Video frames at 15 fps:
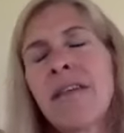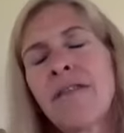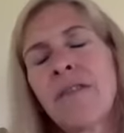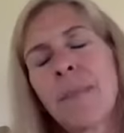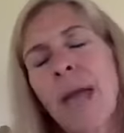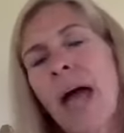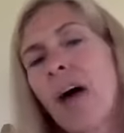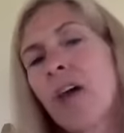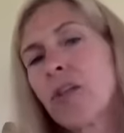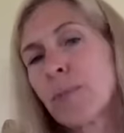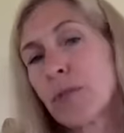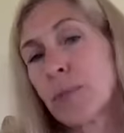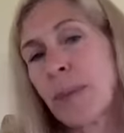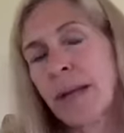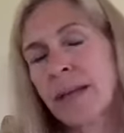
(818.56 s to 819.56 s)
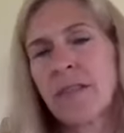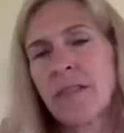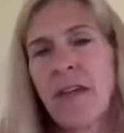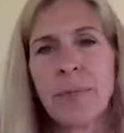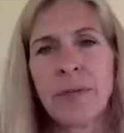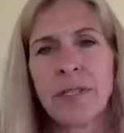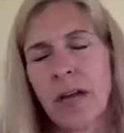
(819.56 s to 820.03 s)
from a health perspective,
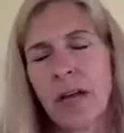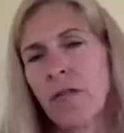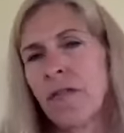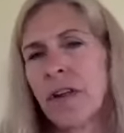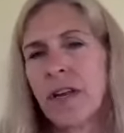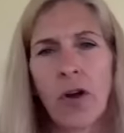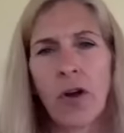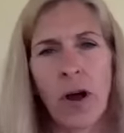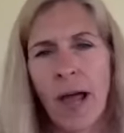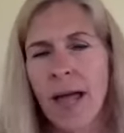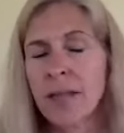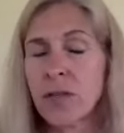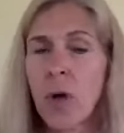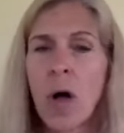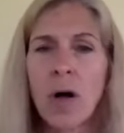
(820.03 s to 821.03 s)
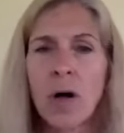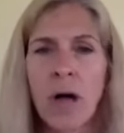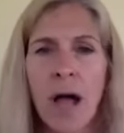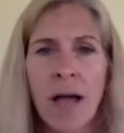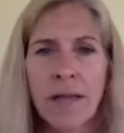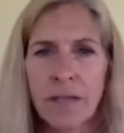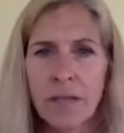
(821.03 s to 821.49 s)
apple cider vinegar has all
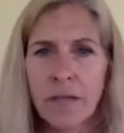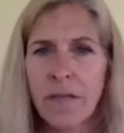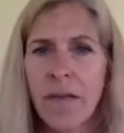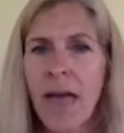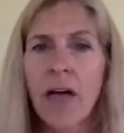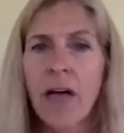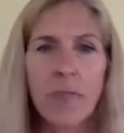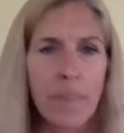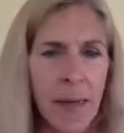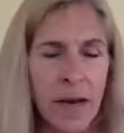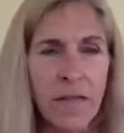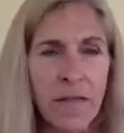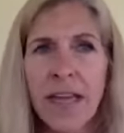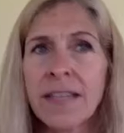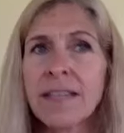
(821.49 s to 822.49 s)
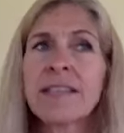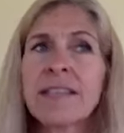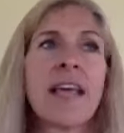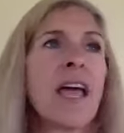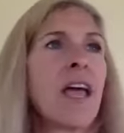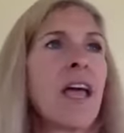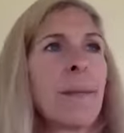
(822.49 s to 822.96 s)
kinds of health benefits.
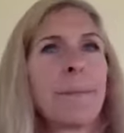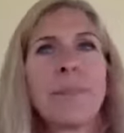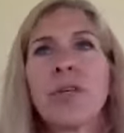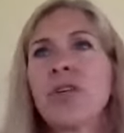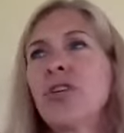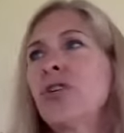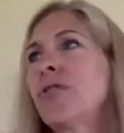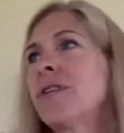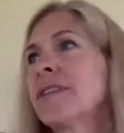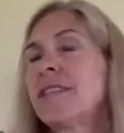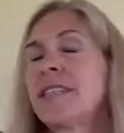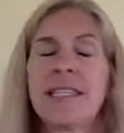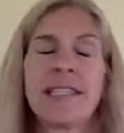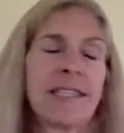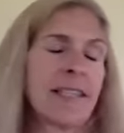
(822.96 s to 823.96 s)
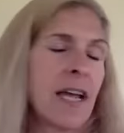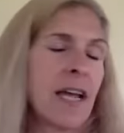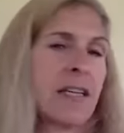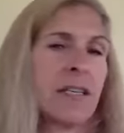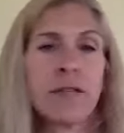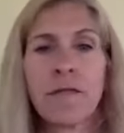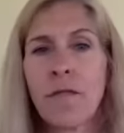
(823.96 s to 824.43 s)
You can see
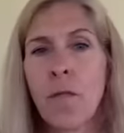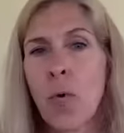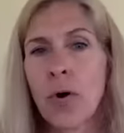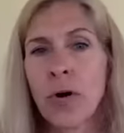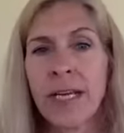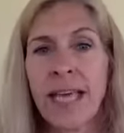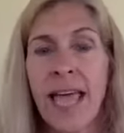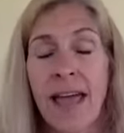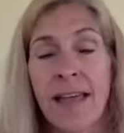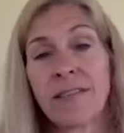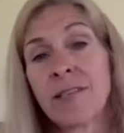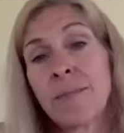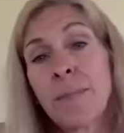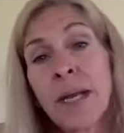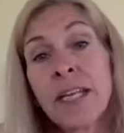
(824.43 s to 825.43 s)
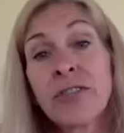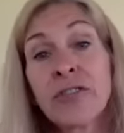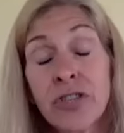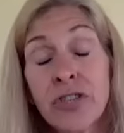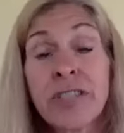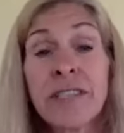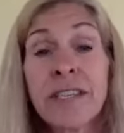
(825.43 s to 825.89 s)
studies for and against, but it's
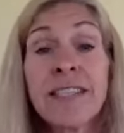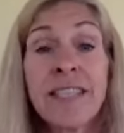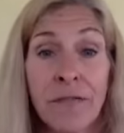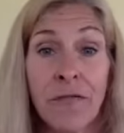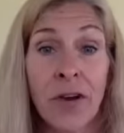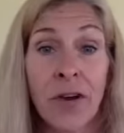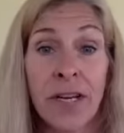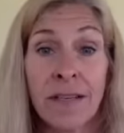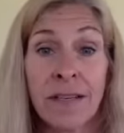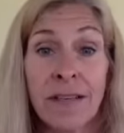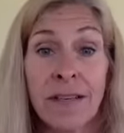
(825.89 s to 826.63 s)
just a different,